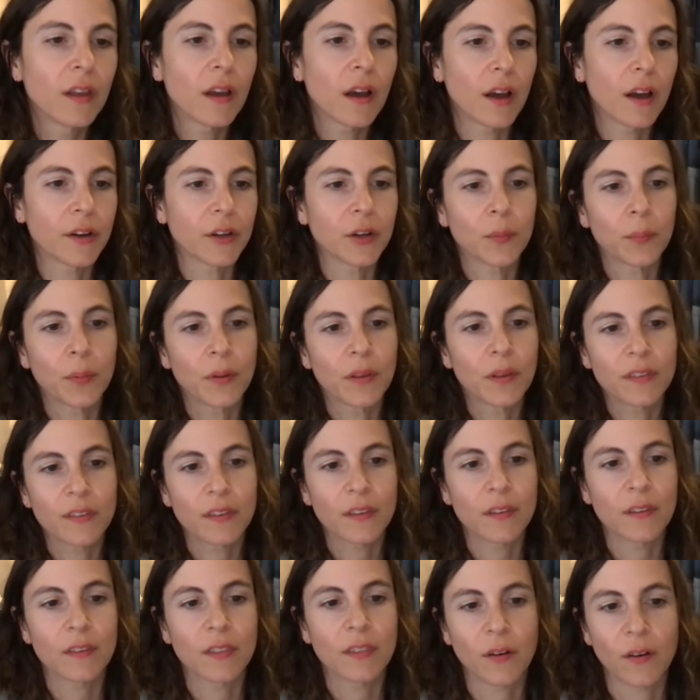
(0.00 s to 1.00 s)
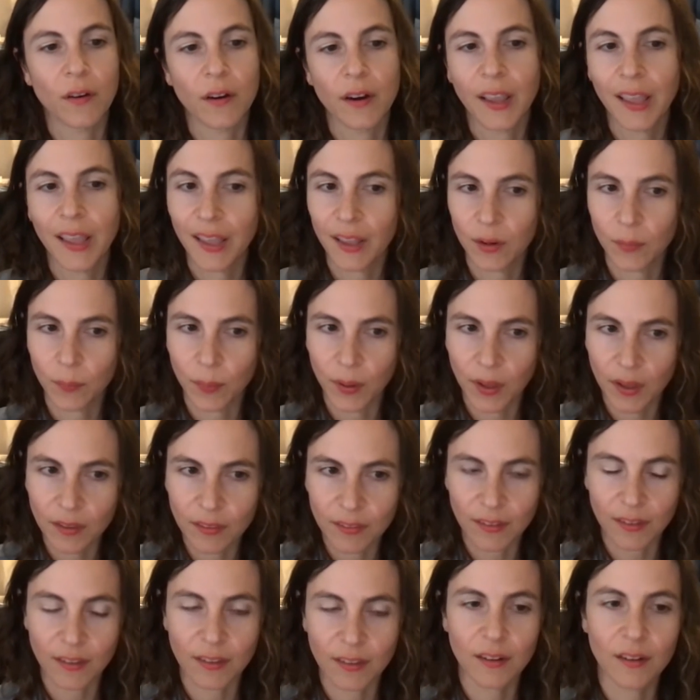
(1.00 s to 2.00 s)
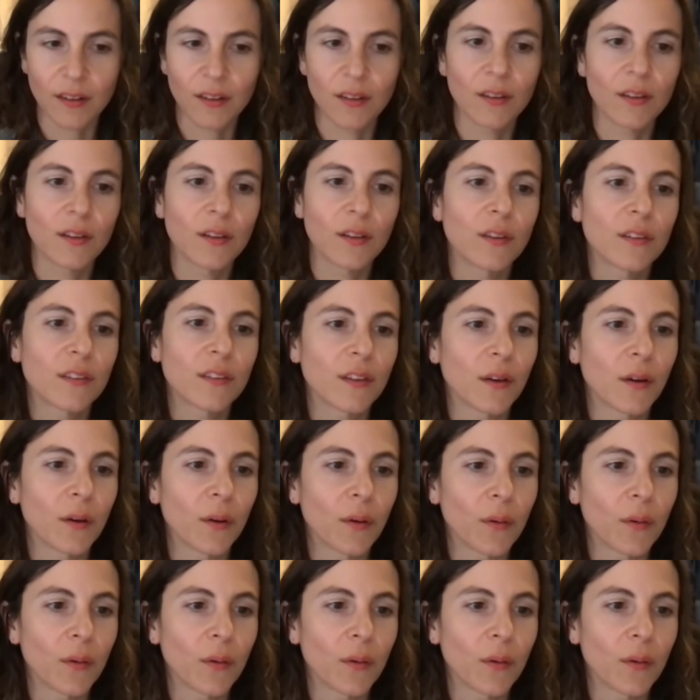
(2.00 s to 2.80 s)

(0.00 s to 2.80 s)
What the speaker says: on your pieces, they're hand painted. So